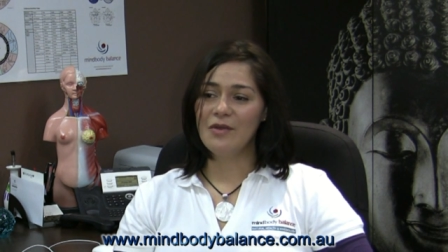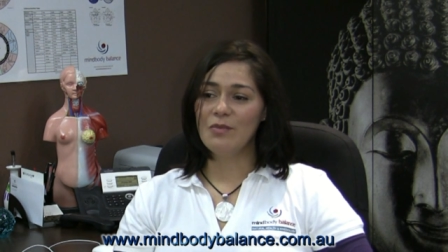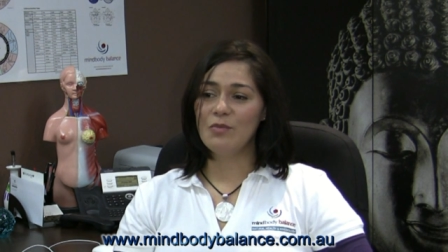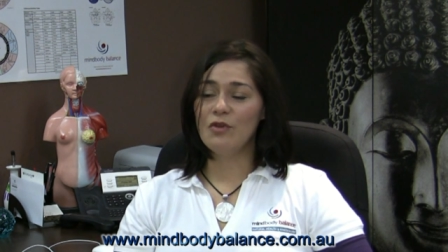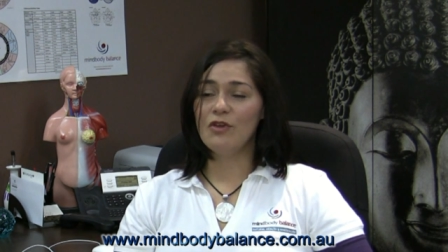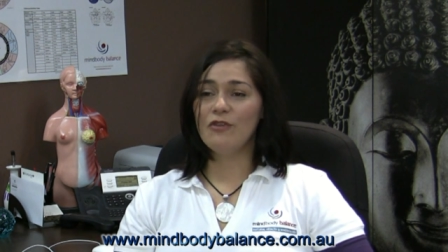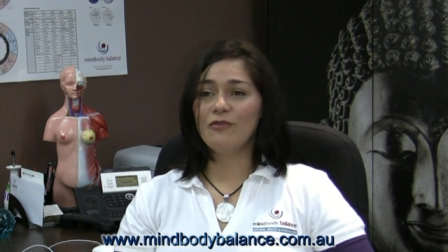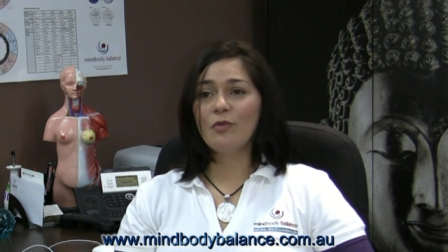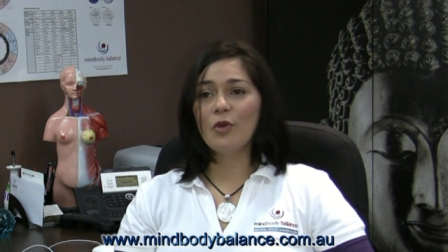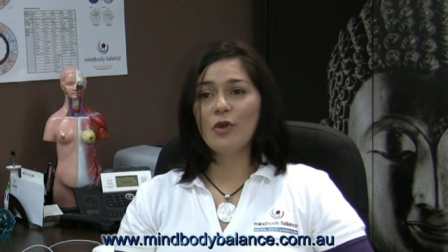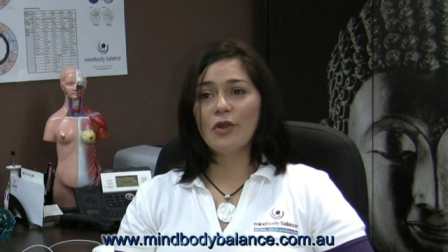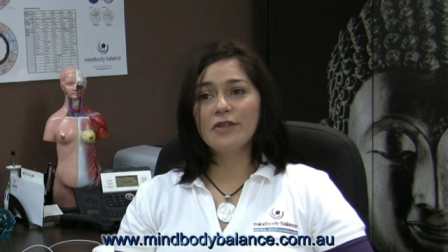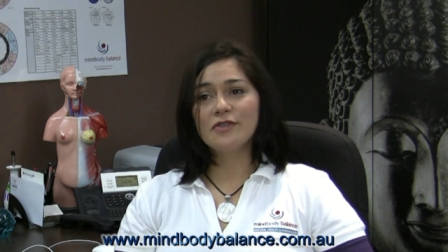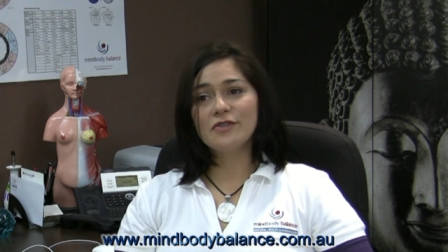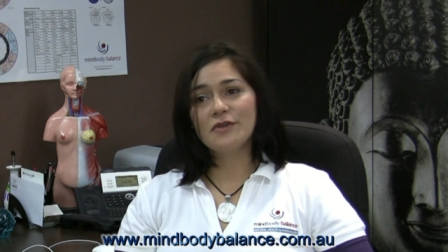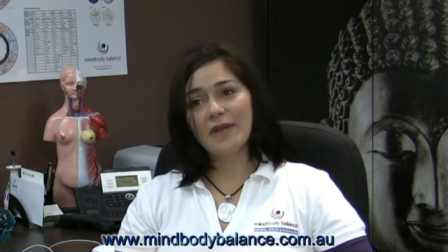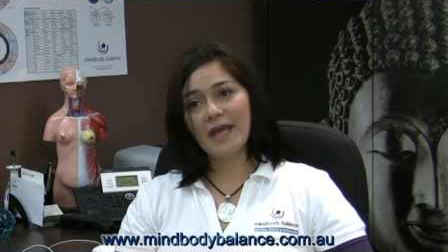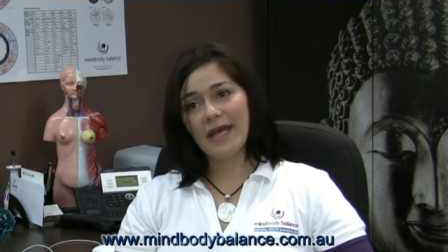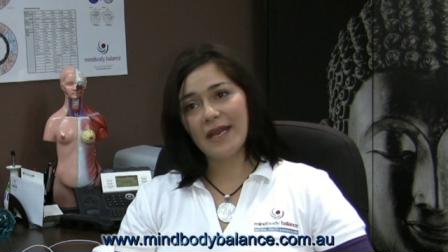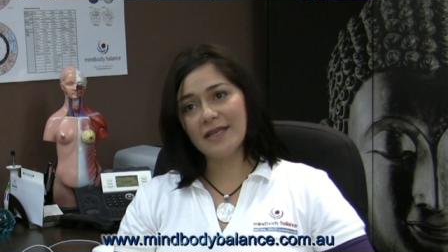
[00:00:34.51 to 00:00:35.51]
move more
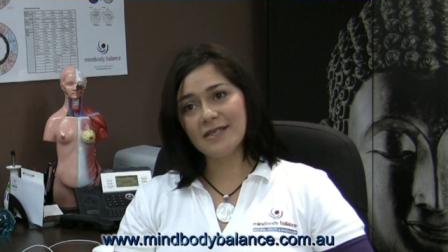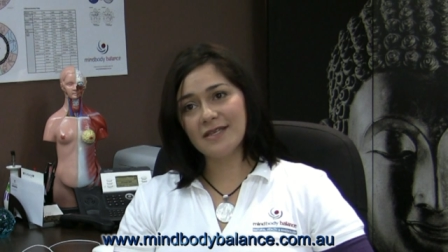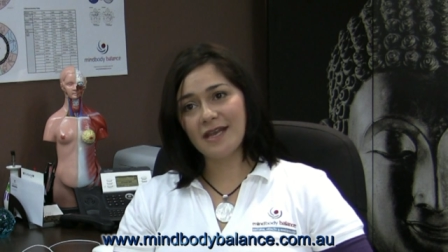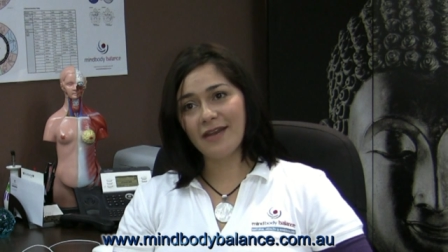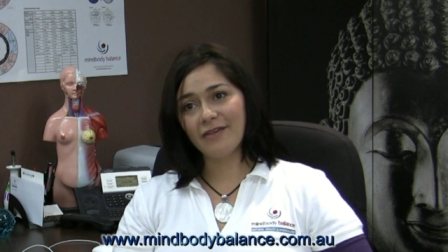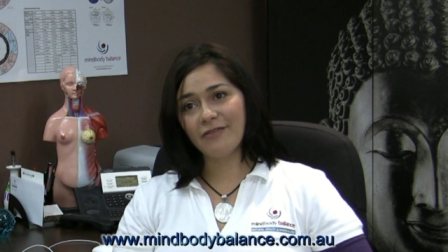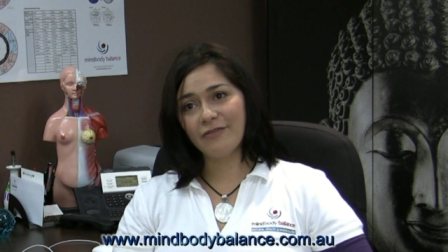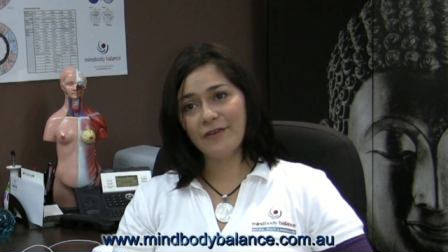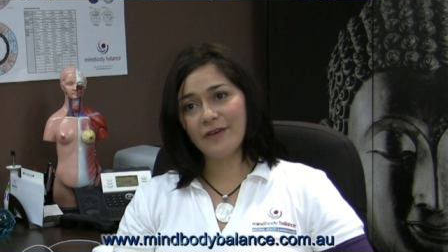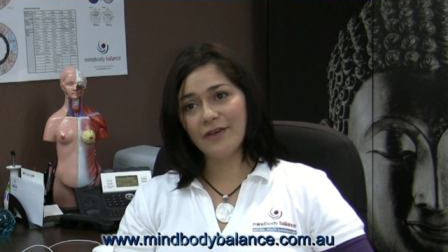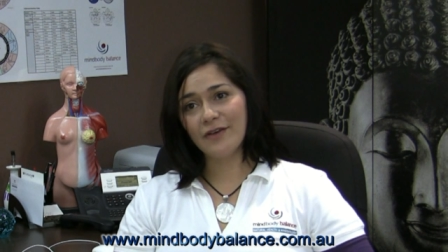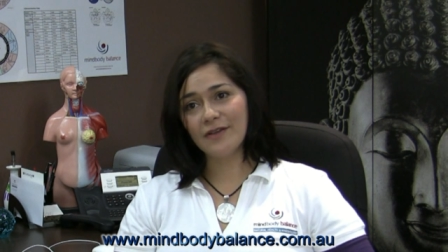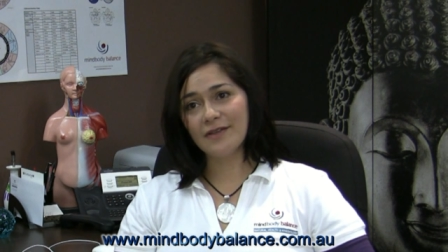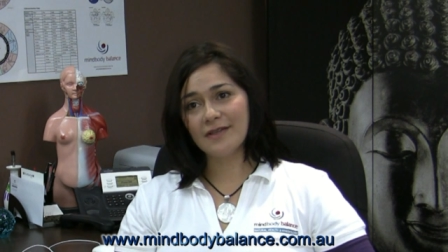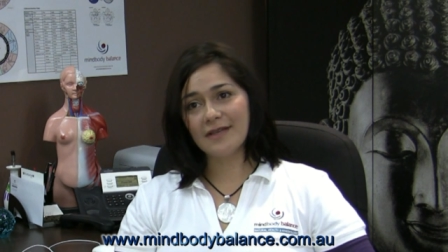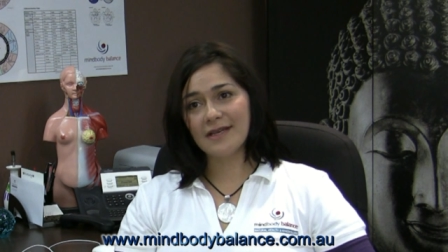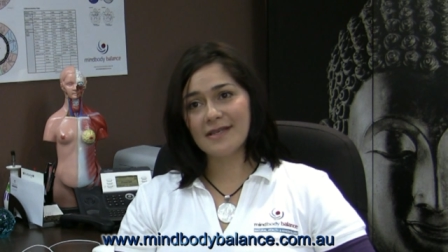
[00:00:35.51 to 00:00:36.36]
into an energetic field,